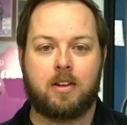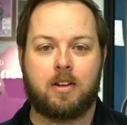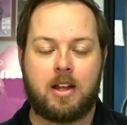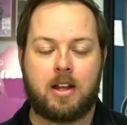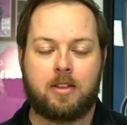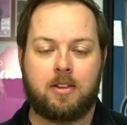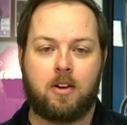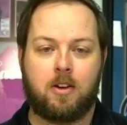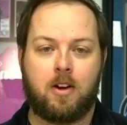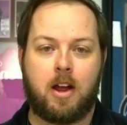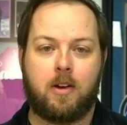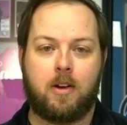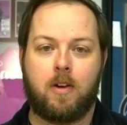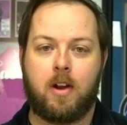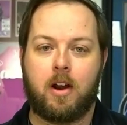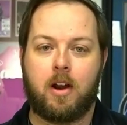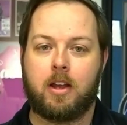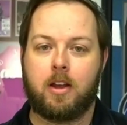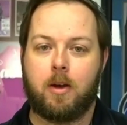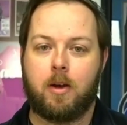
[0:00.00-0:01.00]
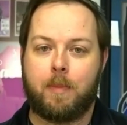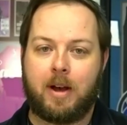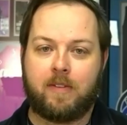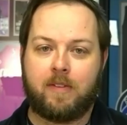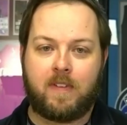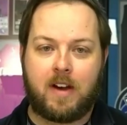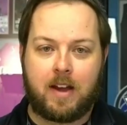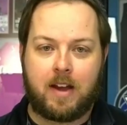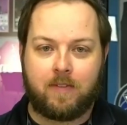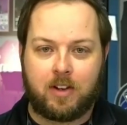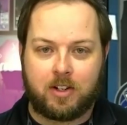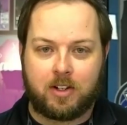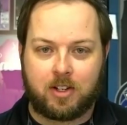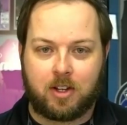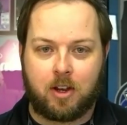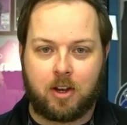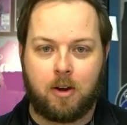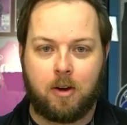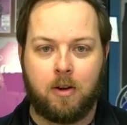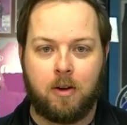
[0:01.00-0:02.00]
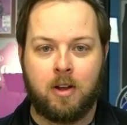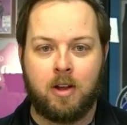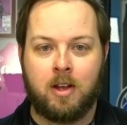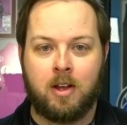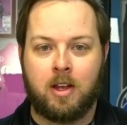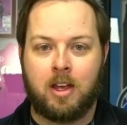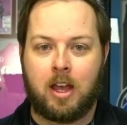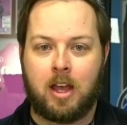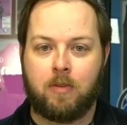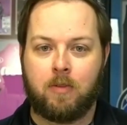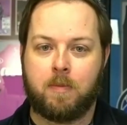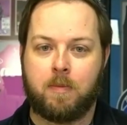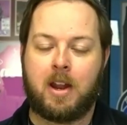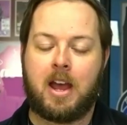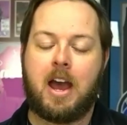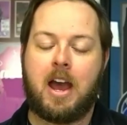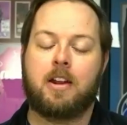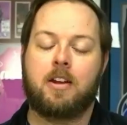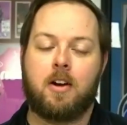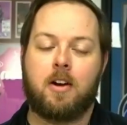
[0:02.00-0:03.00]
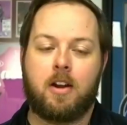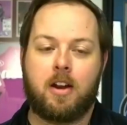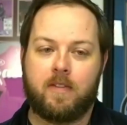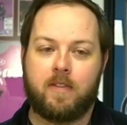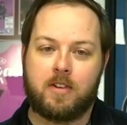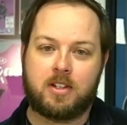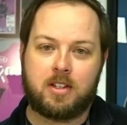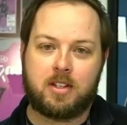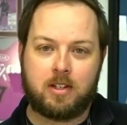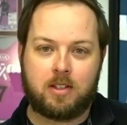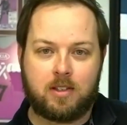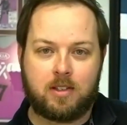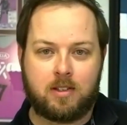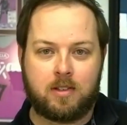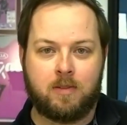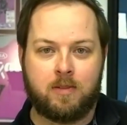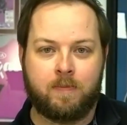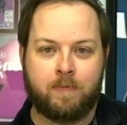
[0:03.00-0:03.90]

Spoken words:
got the ground running about 5 years ago, and we've been adding on ever since.